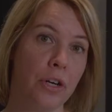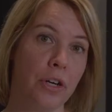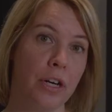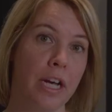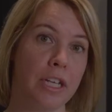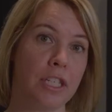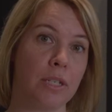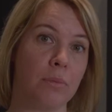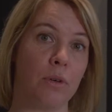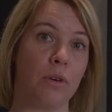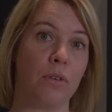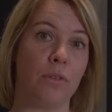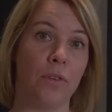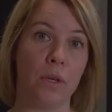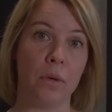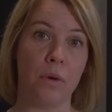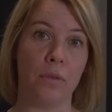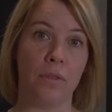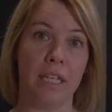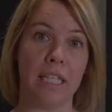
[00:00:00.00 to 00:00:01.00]
your customer a
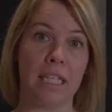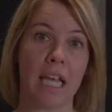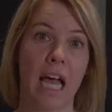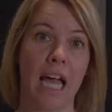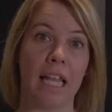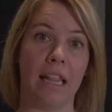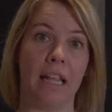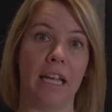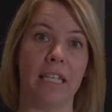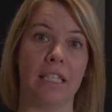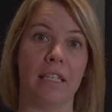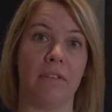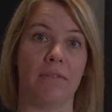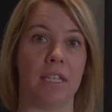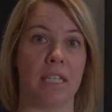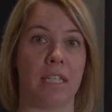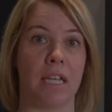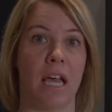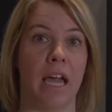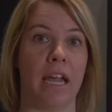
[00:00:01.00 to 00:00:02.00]
few of these highlights of
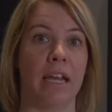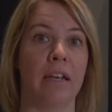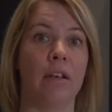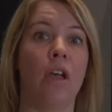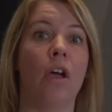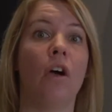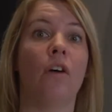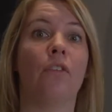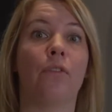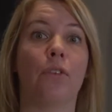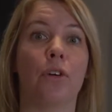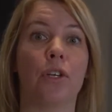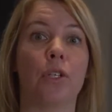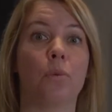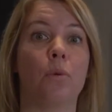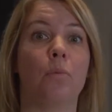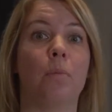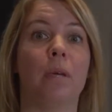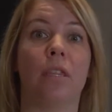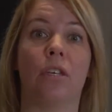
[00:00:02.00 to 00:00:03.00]
design.
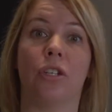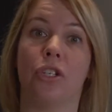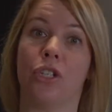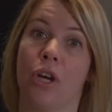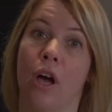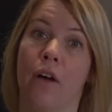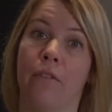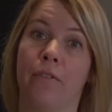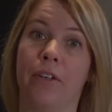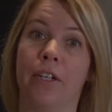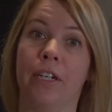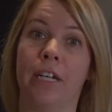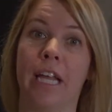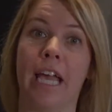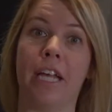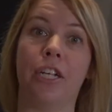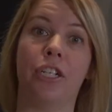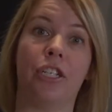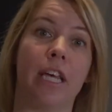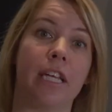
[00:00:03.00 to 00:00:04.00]
First will be the chamfered
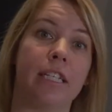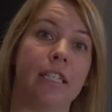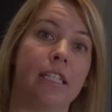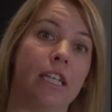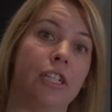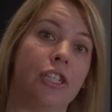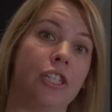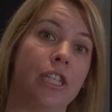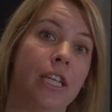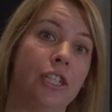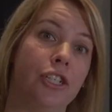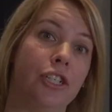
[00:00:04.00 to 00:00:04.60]
edge that sits